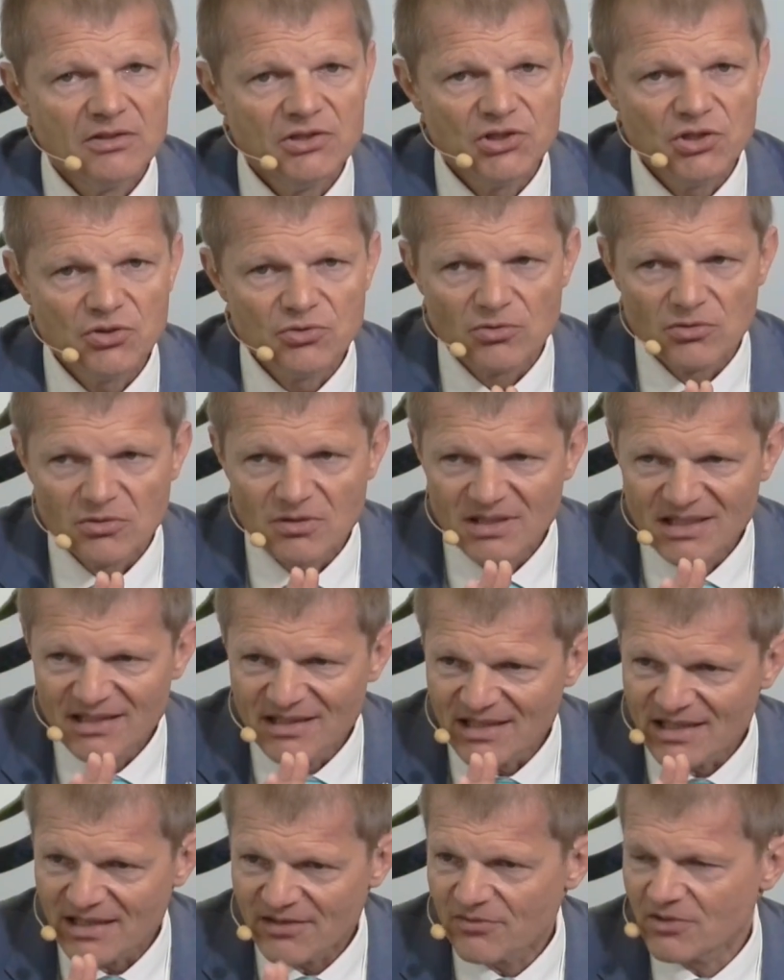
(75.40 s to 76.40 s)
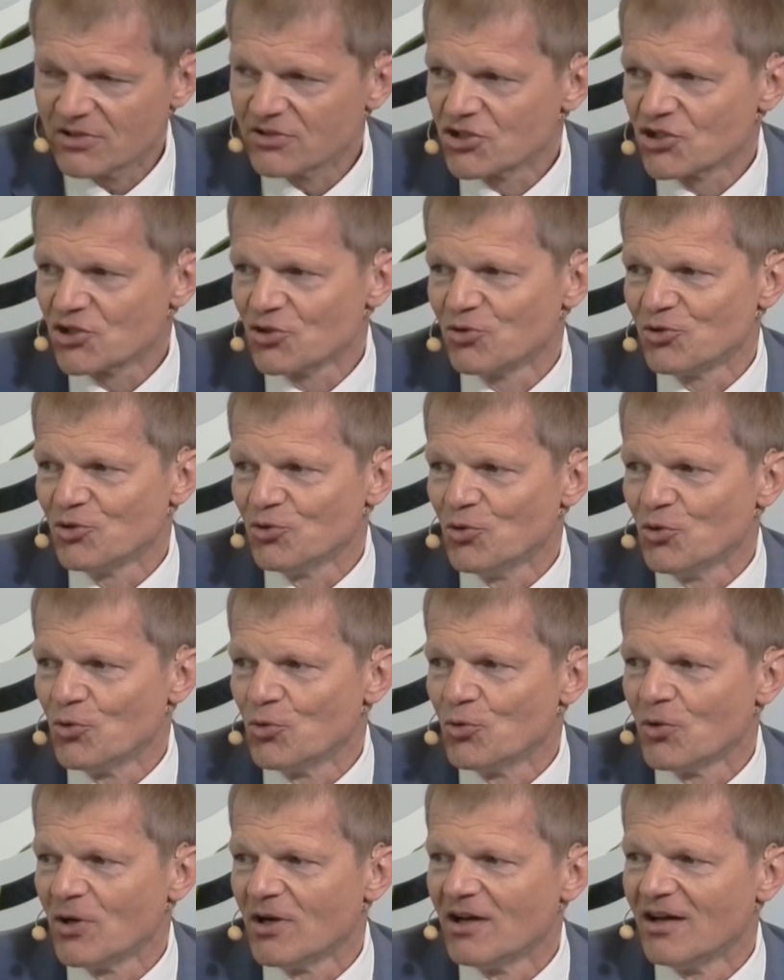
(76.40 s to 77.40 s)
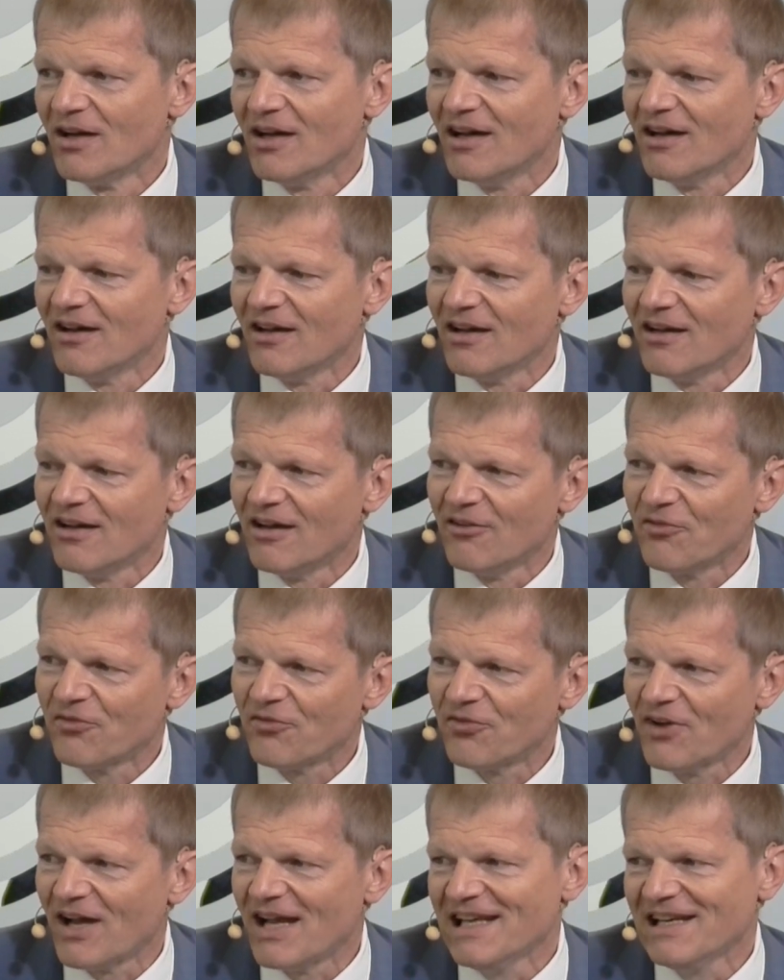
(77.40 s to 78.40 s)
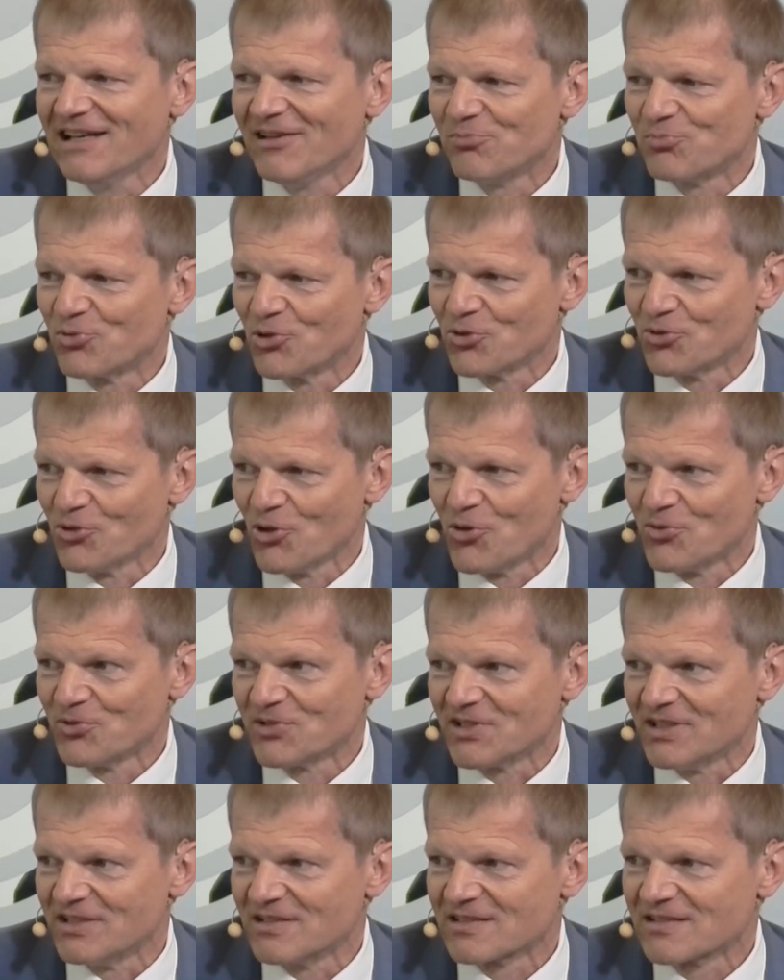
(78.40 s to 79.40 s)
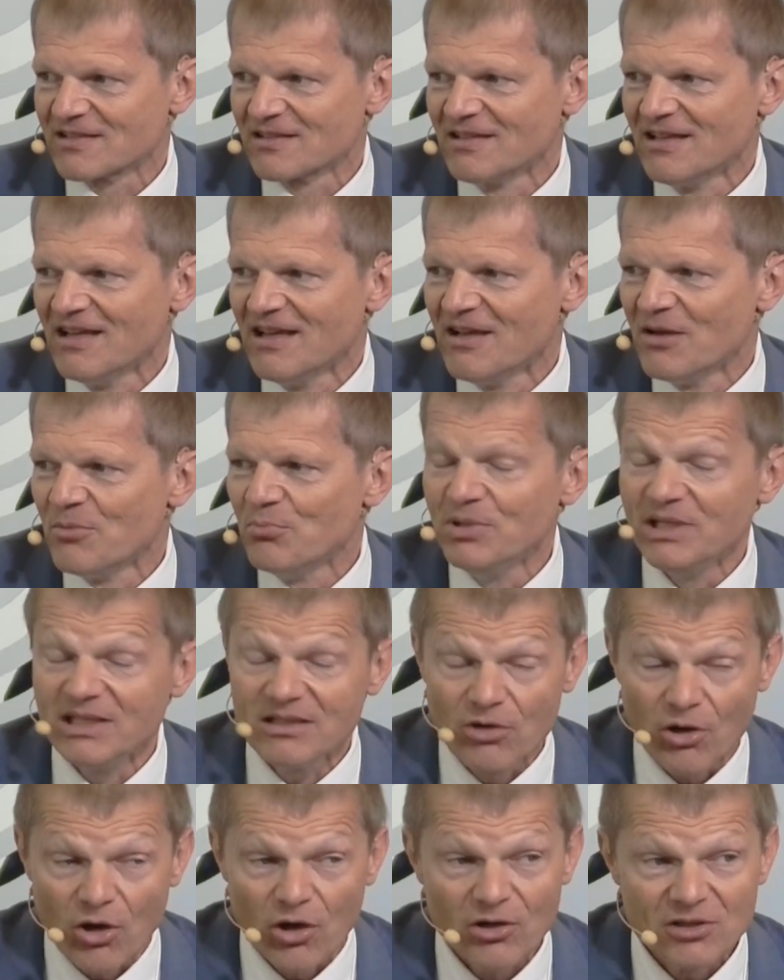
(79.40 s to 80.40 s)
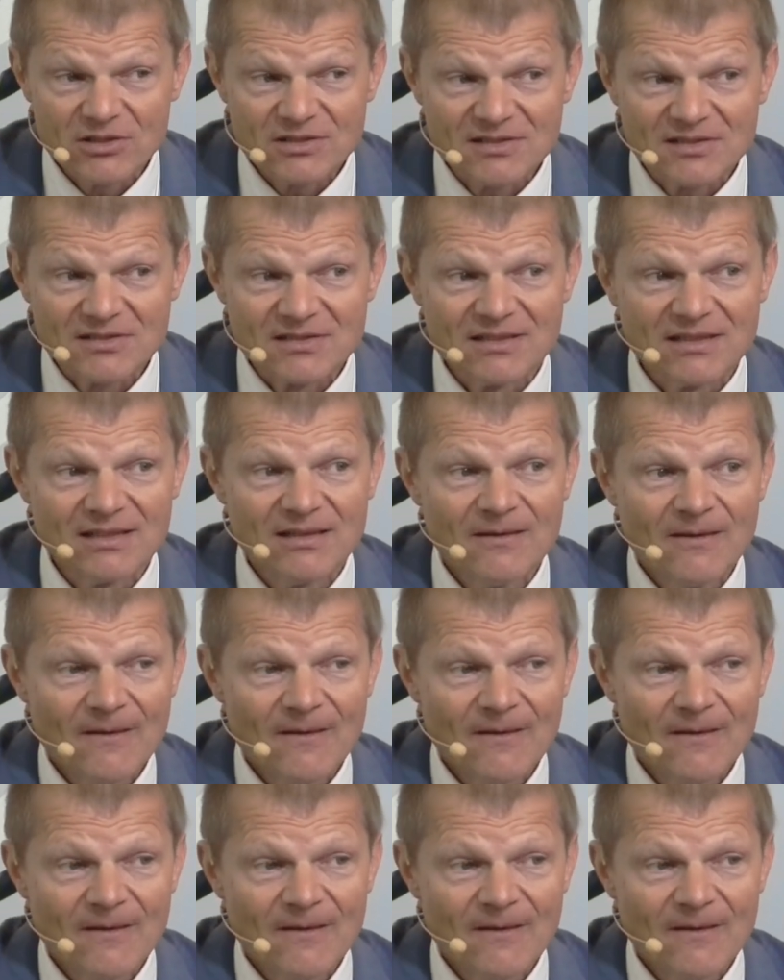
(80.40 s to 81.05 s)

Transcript: you never should do a final prognosis, because